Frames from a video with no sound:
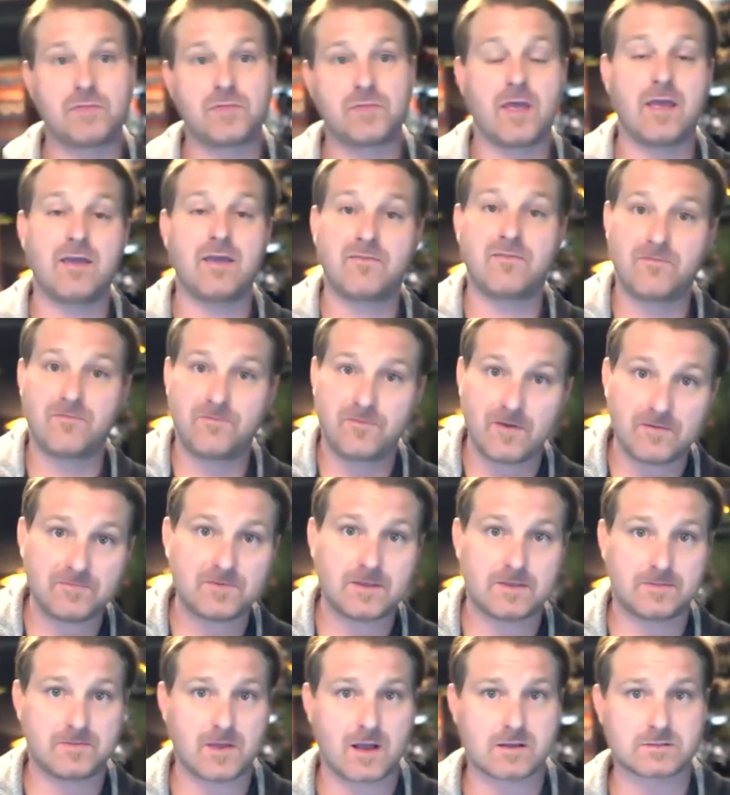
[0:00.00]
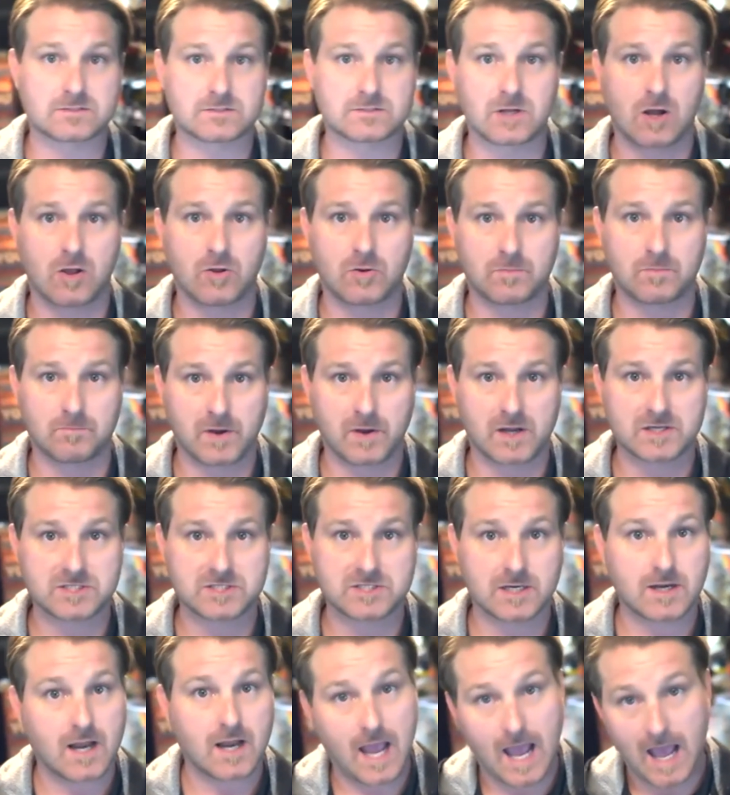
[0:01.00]
a $50,000
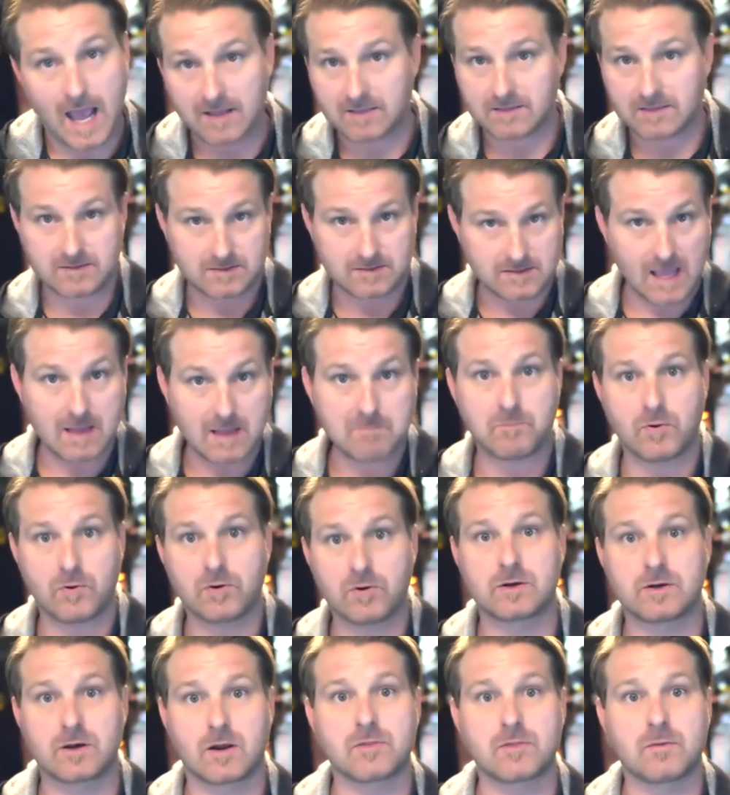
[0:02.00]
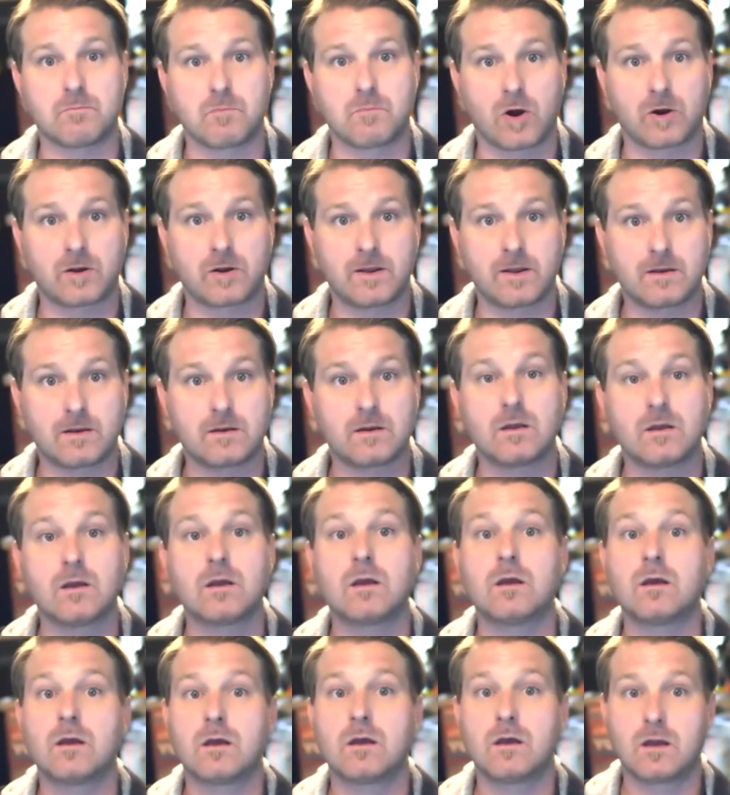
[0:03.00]
budget, then put it on the market
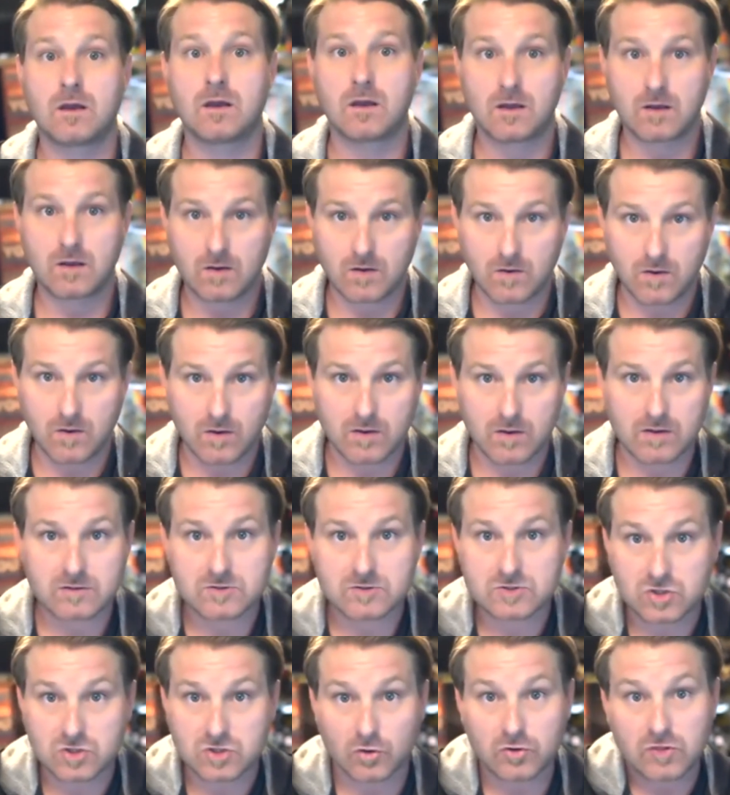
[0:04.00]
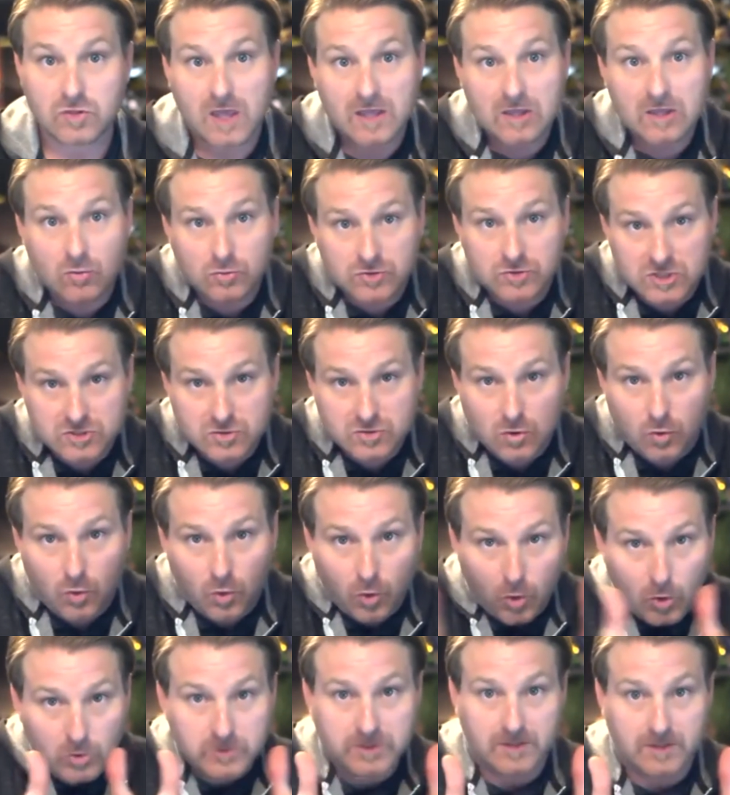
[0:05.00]
so that you just
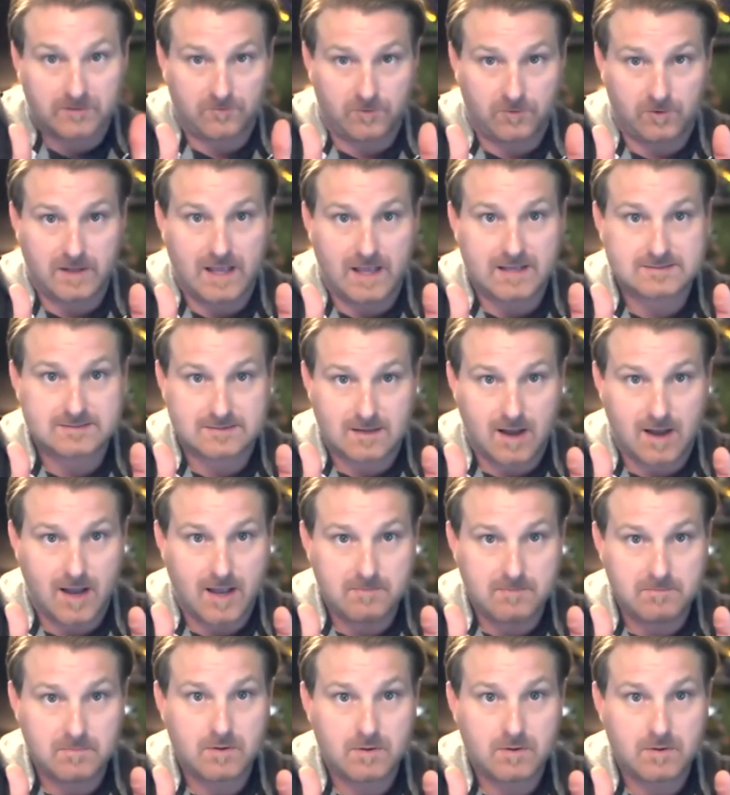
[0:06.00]
hold it for less time.